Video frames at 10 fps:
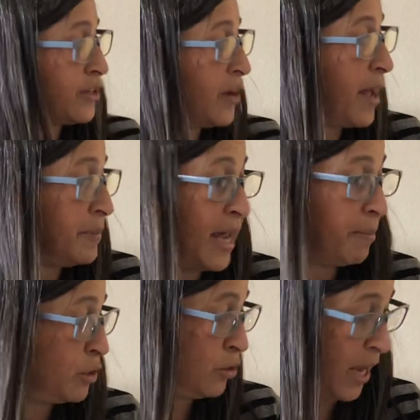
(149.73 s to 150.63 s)
habitat,
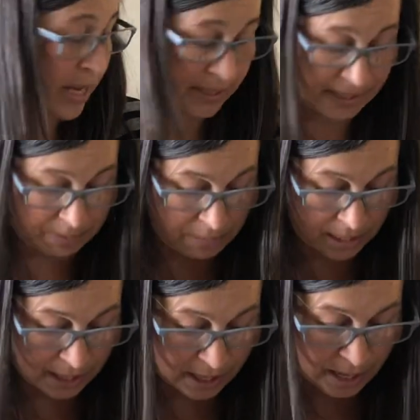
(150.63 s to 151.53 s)
but you can't see
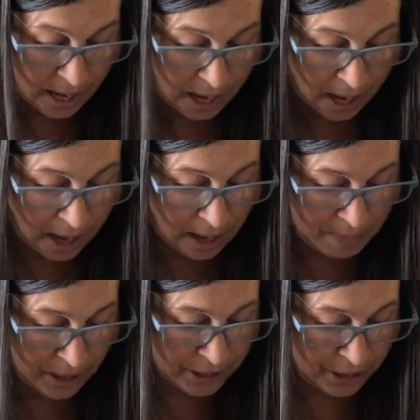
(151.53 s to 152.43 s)
me. I'm
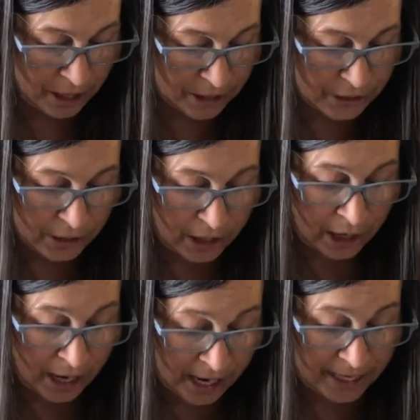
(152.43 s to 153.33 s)

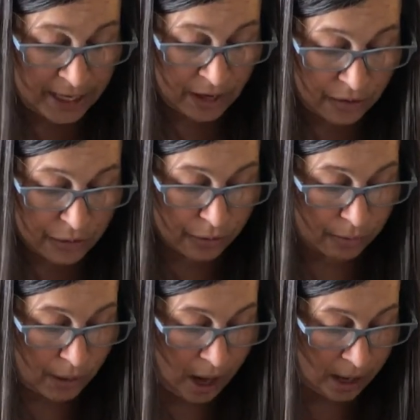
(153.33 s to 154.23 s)
hiding under a
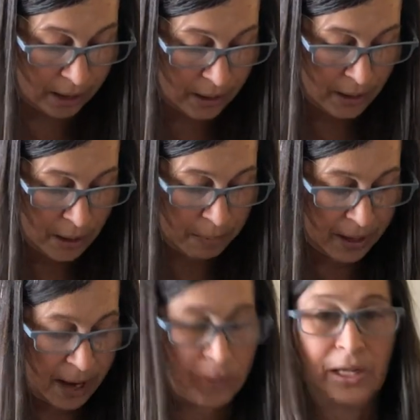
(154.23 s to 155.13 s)
rock, but
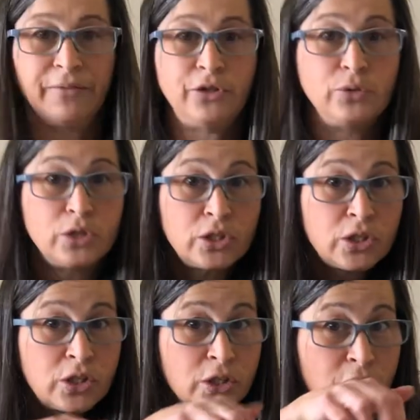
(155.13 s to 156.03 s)
I would love to
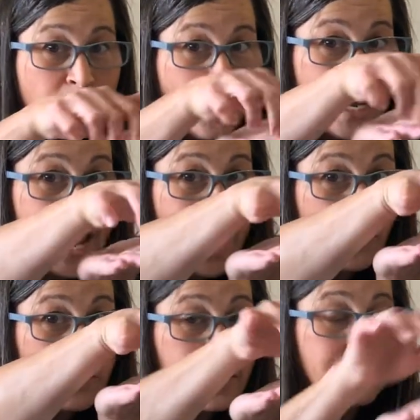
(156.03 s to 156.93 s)
scurry out
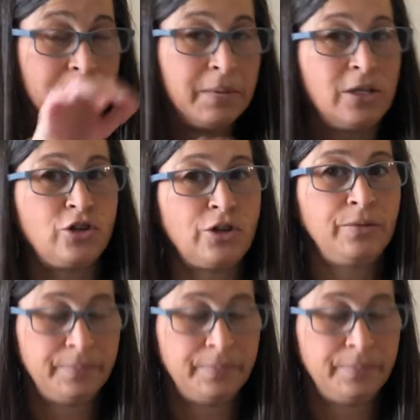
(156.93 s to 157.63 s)
to meet you.